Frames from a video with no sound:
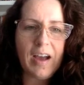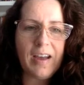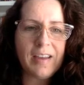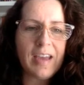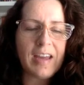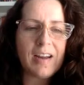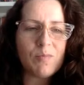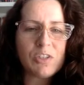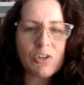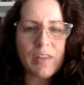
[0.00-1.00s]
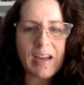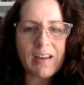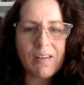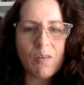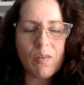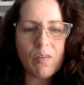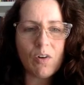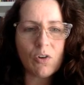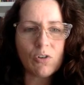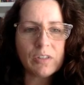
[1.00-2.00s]
Again, I'm still that
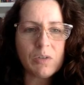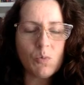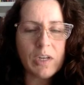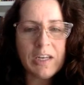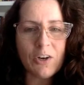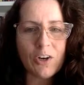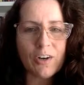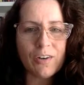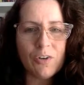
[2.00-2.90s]
early reader